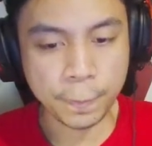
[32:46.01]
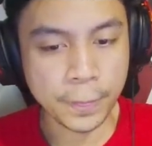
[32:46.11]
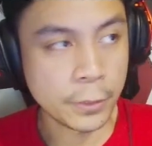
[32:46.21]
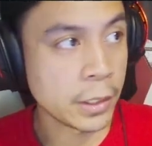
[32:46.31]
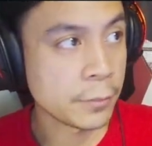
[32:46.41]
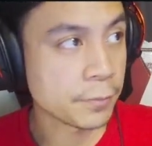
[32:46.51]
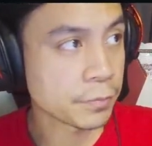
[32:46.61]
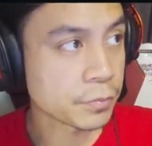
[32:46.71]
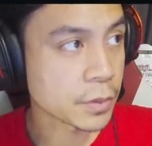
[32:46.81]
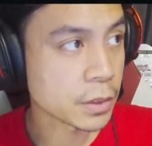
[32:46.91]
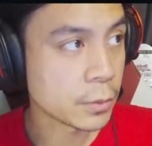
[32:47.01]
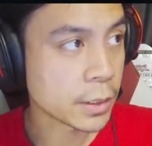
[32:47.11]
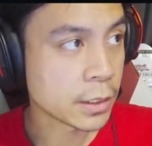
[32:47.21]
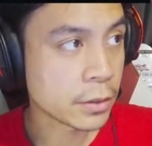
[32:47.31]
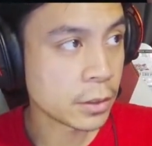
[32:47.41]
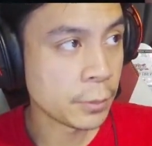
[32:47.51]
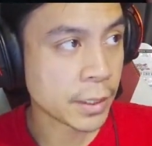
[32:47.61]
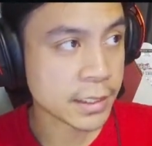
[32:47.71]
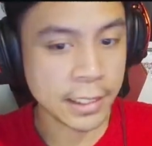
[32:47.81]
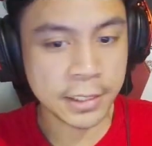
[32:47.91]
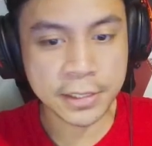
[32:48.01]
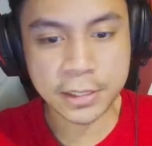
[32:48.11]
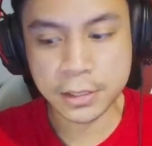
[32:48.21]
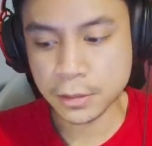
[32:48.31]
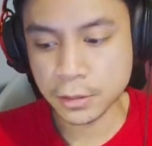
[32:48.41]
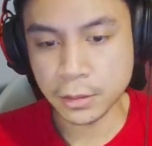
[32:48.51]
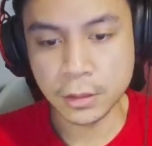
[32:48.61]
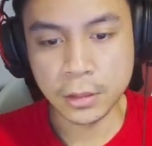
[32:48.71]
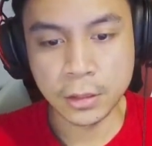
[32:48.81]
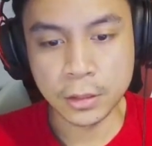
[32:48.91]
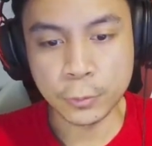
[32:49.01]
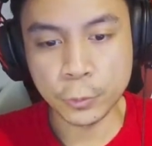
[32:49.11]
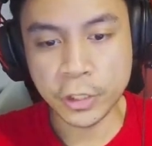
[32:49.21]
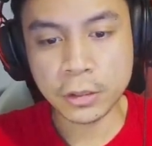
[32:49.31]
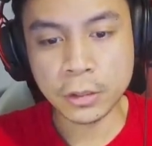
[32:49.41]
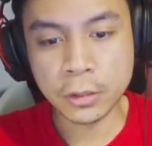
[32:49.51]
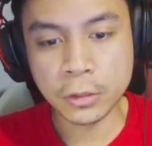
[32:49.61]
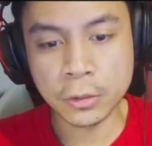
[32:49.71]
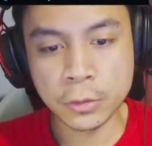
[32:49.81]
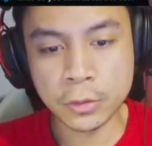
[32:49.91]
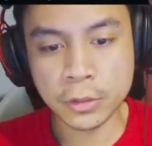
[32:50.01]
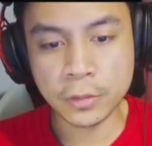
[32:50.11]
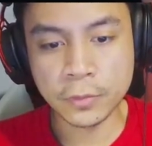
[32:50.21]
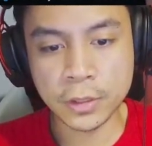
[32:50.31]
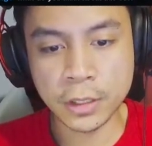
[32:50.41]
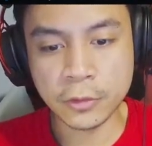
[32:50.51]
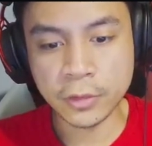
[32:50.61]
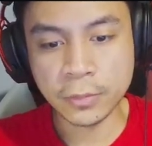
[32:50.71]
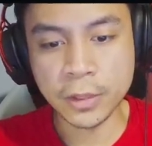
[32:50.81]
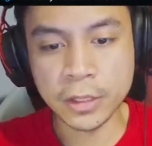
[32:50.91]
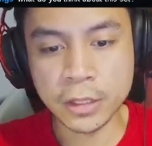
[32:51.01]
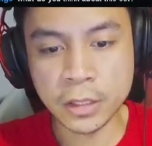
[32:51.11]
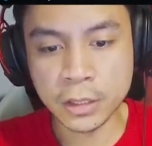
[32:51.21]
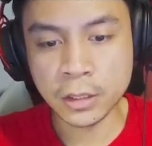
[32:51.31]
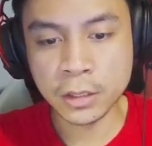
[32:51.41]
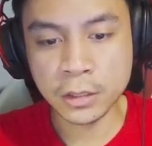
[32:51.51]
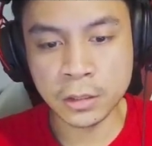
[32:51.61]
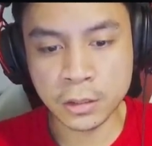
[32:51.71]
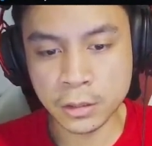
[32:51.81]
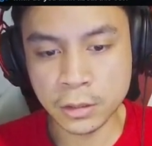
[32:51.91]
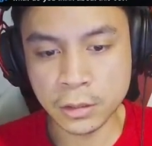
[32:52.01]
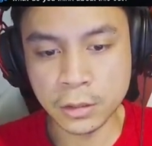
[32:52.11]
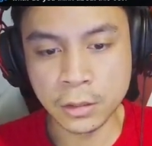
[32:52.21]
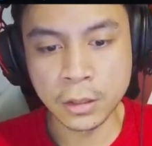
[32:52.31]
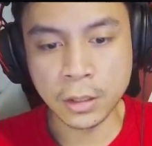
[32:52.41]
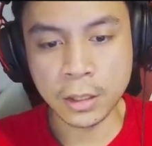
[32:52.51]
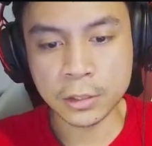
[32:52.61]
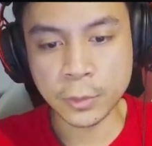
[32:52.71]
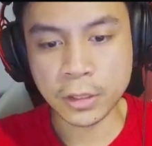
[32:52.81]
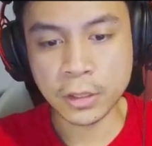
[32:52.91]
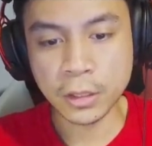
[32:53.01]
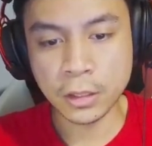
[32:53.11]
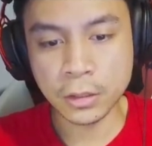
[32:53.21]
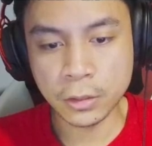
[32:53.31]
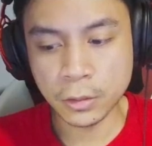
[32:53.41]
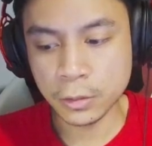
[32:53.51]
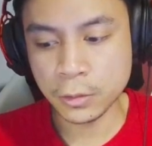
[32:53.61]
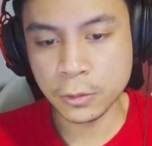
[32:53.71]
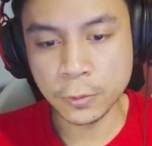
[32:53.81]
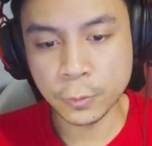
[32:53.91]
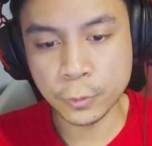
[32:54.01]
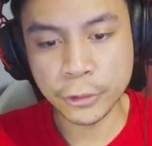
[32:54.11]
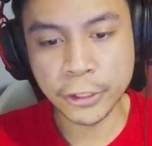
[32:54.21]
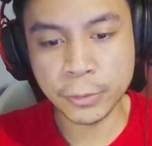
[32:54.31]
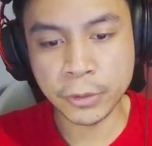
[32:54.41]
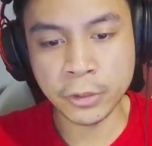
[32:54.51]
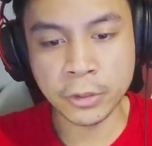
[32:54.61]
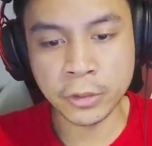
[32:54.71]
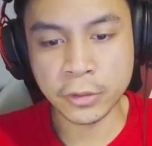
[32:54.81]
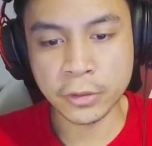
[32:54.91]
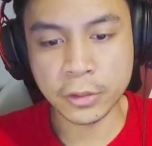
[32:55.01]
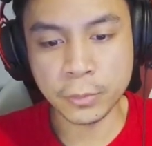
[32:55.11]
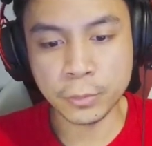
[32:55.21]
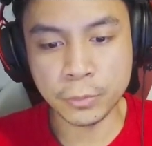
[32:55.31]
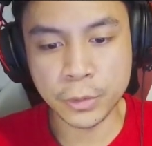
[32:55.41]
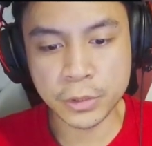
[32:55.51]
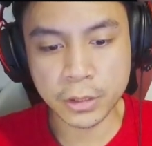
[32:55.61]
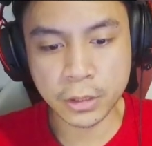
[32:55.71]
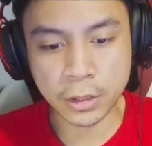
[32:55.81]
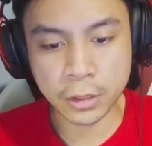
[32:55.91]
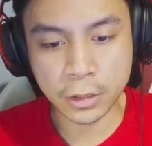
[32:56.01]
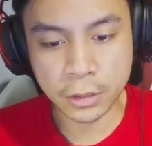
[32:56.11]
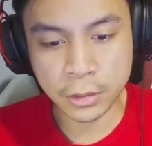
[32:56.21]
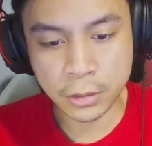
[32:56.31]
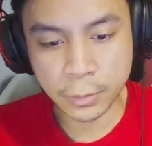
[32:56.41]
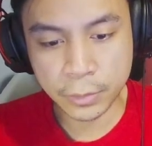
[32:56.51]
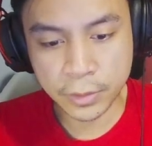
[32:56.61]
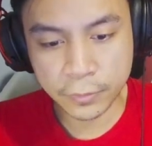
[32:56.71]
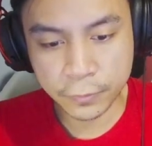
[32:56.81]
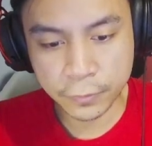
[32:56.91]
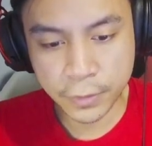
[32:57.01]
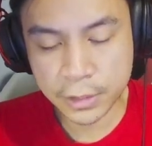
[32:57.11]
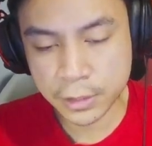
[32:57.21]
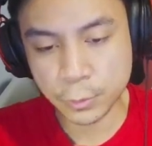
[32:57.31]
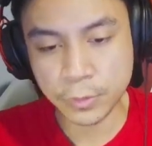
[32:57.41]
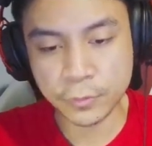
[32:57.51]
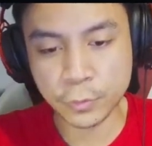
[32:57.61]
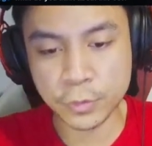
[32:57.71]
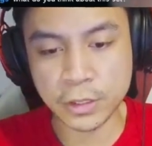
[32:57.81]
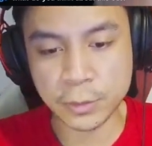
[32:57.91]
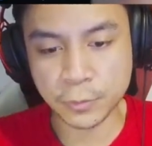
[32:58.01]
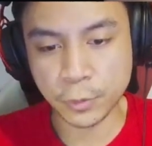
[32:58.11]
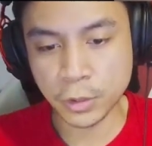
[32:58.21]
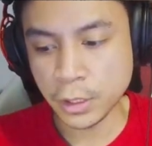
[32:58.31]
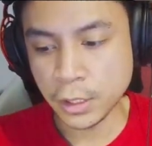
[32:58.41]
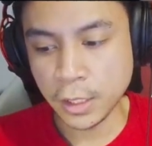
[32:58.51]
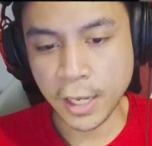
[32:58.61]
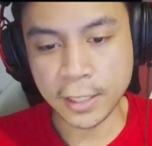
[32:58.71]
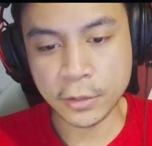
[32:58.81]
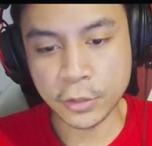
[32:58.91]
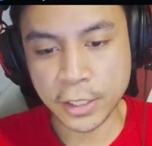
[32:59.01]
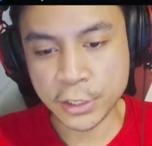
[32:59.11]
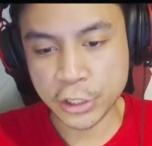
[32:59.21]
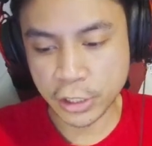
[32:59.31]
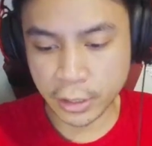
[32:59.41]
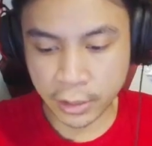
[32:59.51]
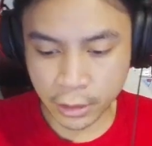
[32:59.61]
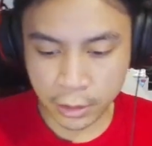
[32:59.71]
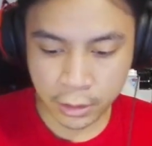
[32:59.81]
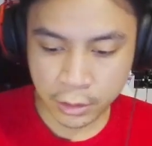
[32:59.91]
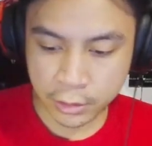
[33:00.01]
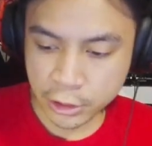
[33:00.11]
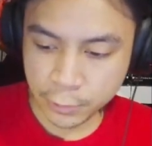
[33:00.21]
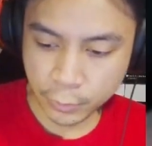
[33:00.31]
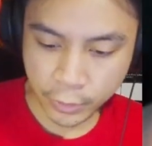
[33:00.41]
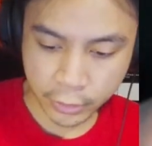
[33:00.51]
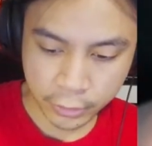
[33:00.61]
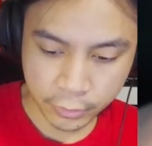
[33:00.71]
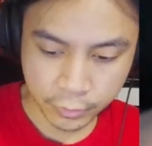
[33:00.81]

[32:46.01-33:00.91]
All right, we got another Megatanus, Reload, another Venominion, Ogdoatic Hollow, Rebirth, Musica, I believe. Yes, we've seen this before, and another Angelia super rare.